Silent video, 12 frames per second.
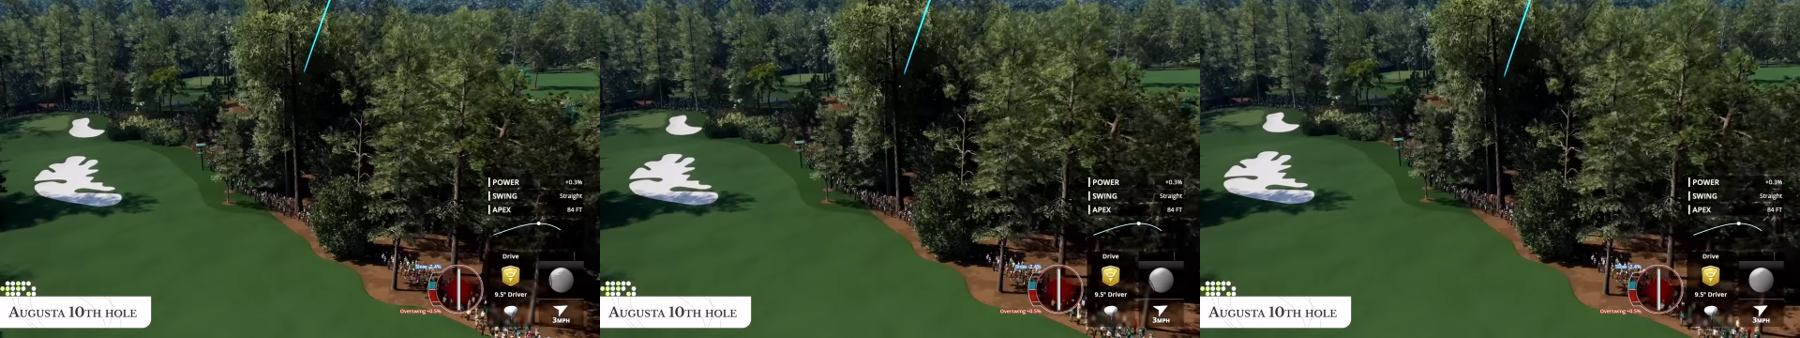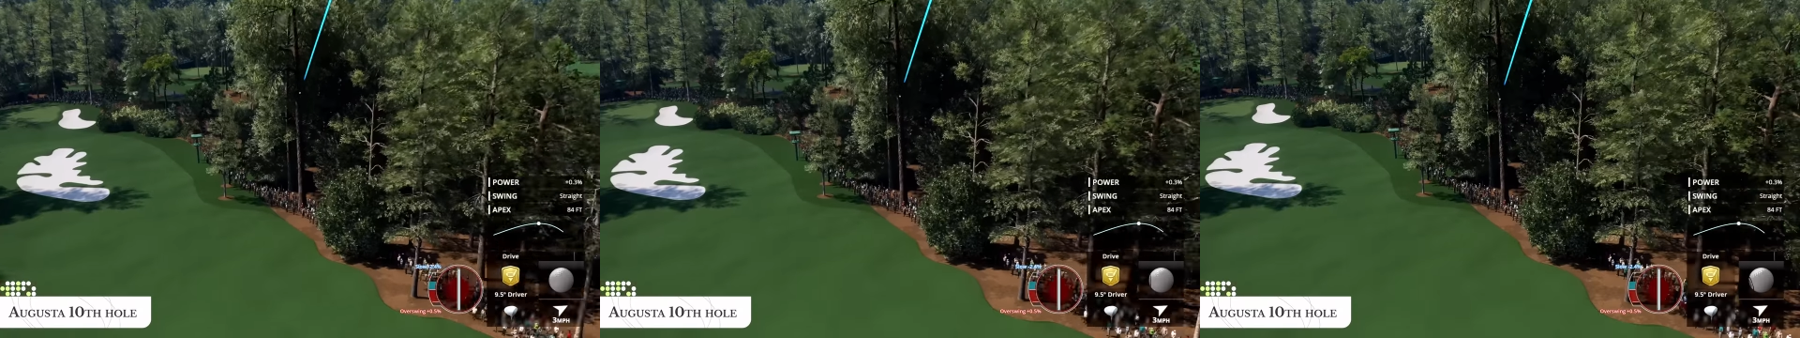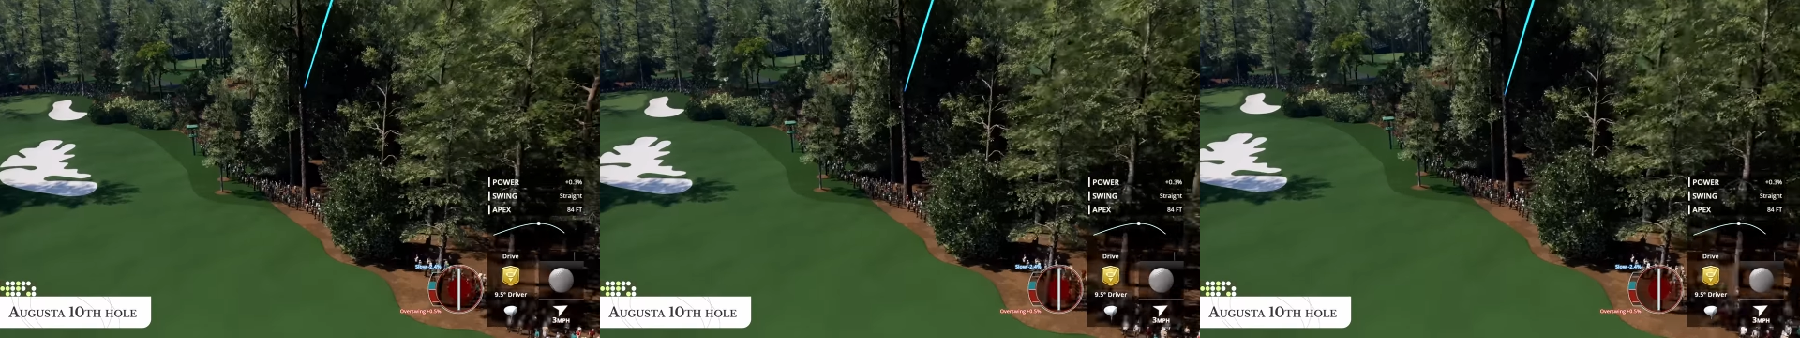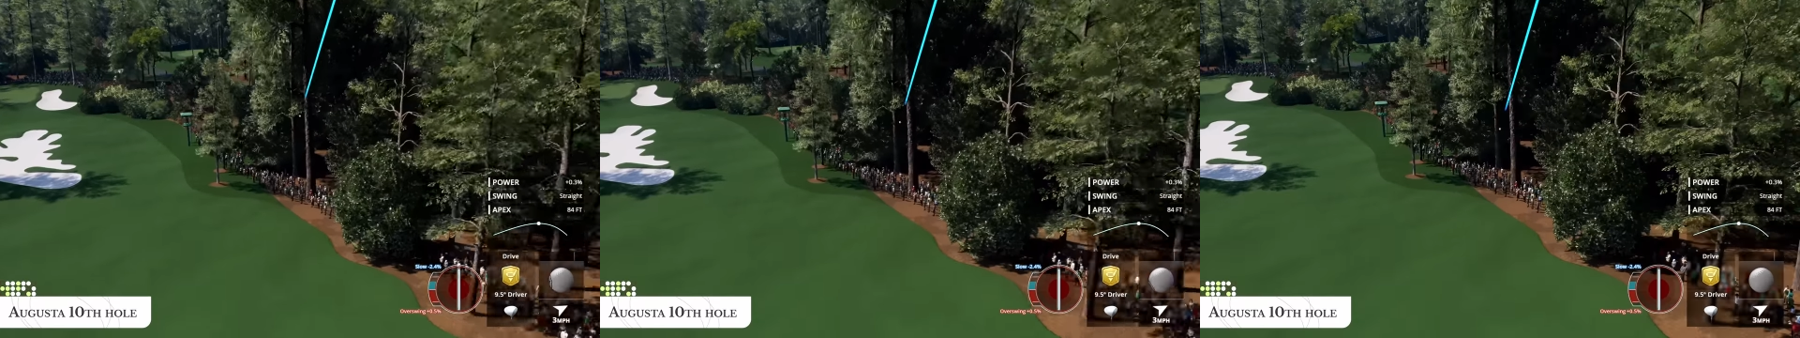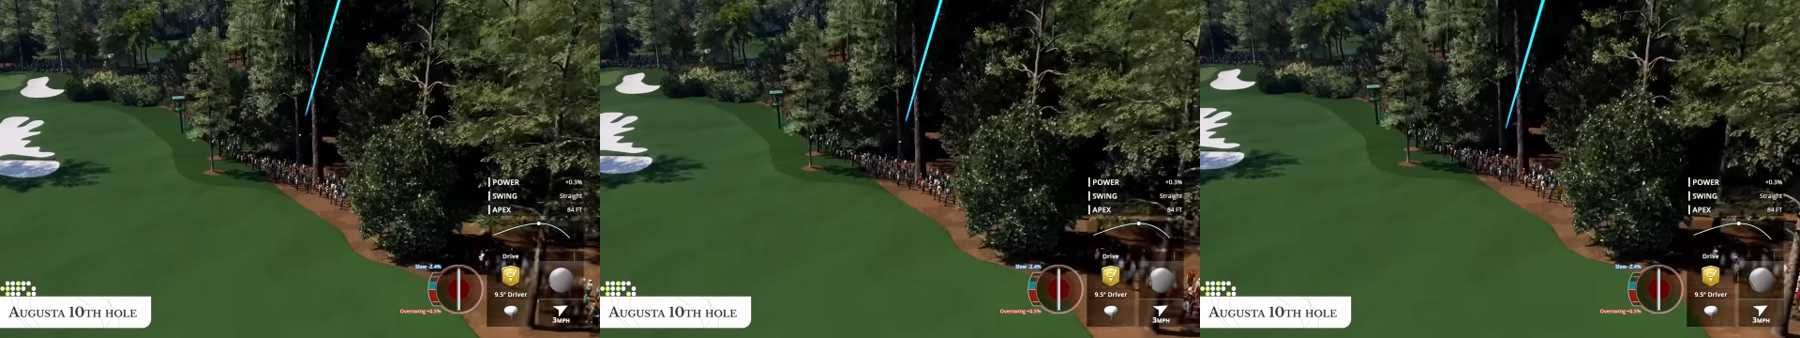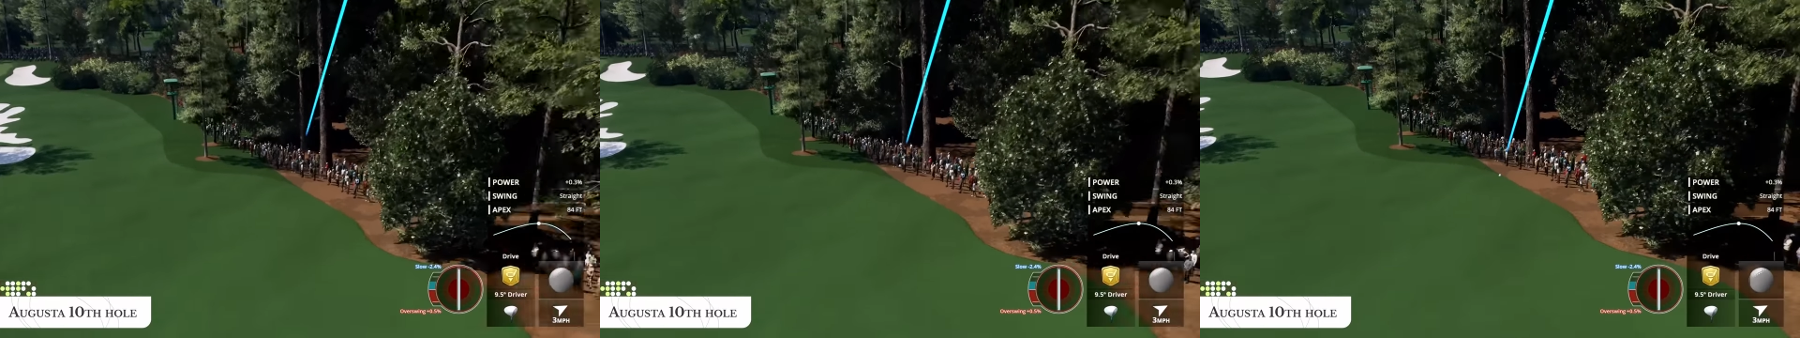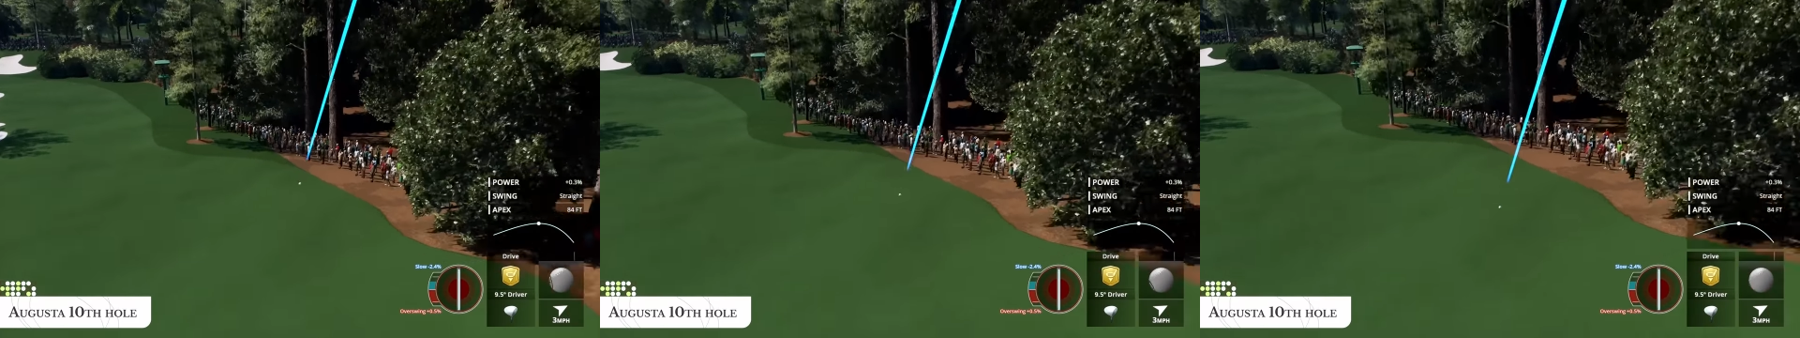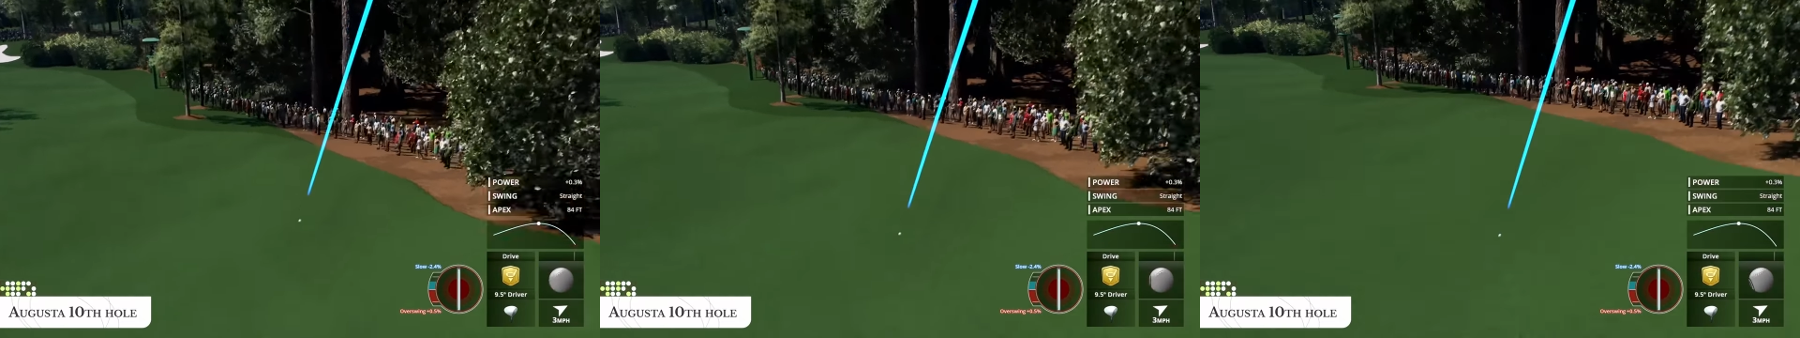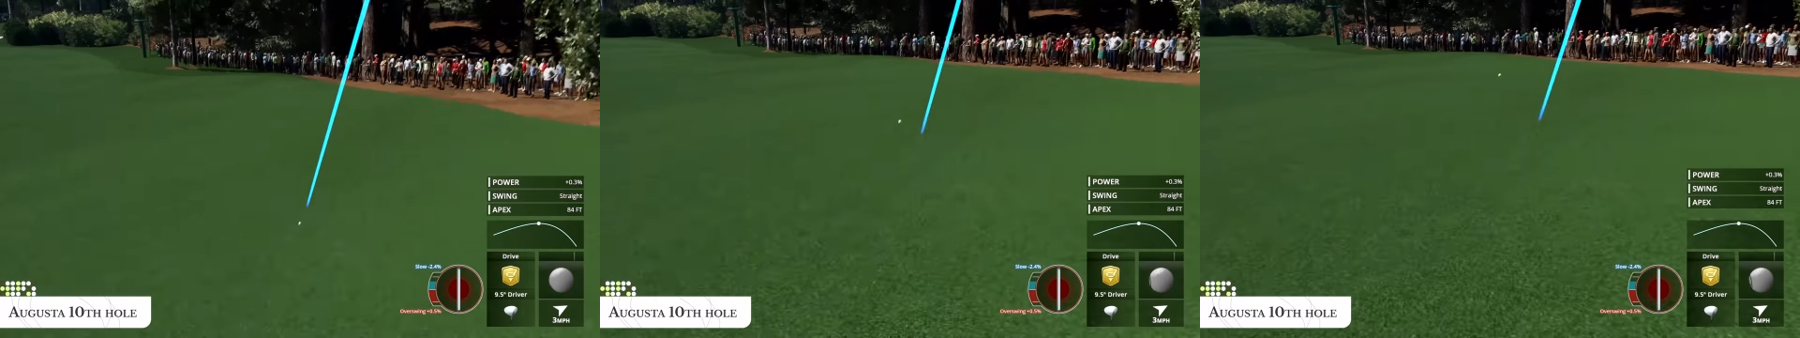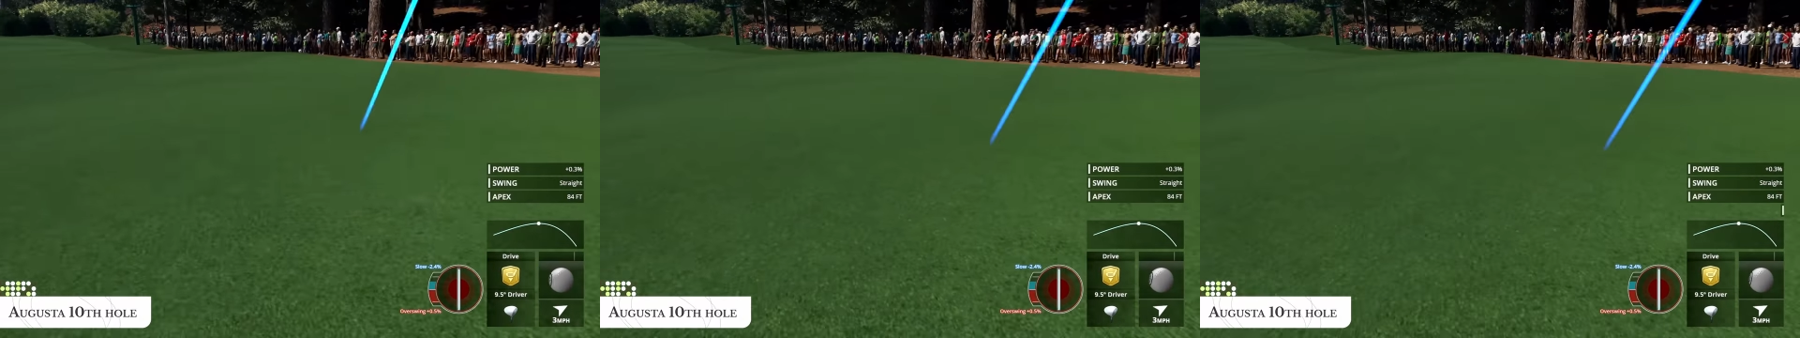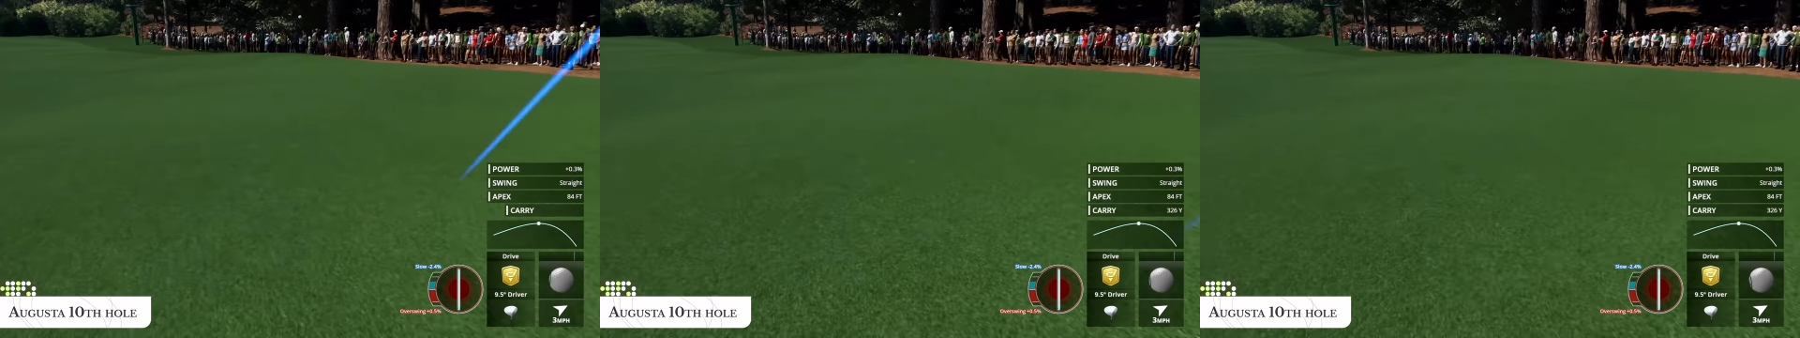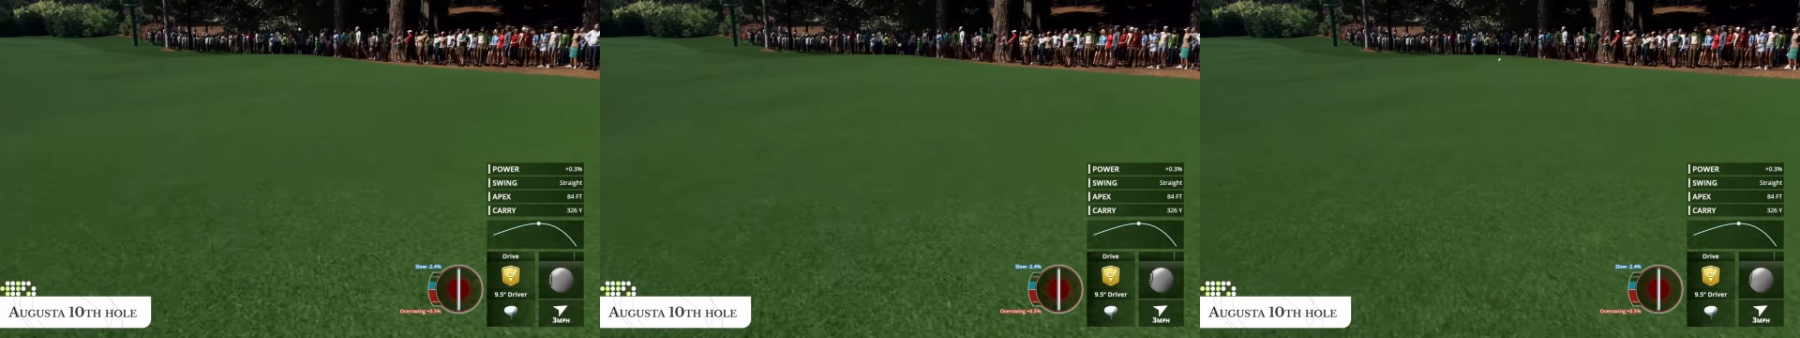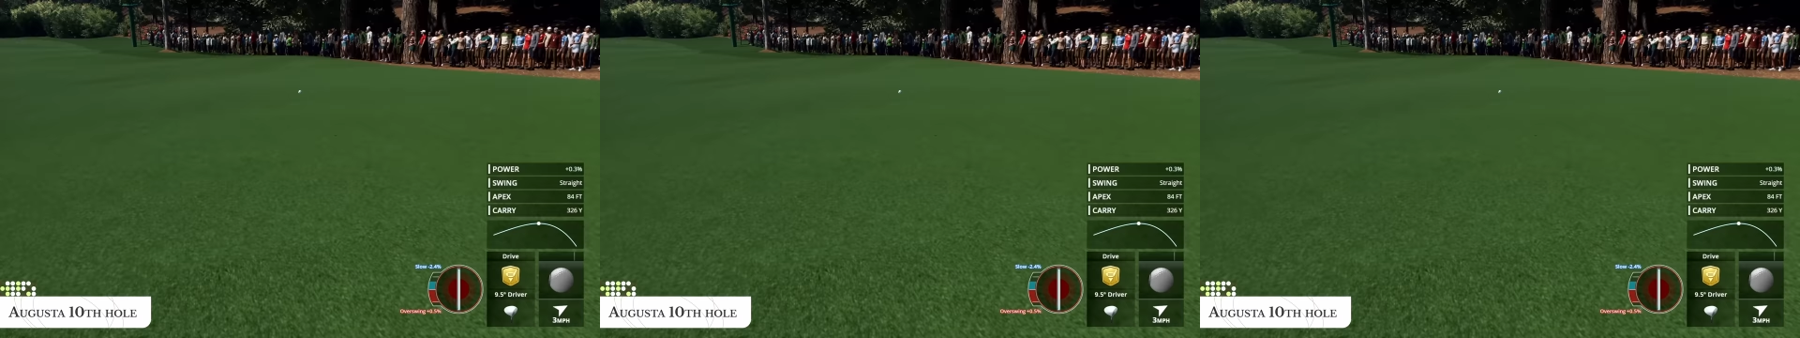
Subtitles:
(no speaker visible)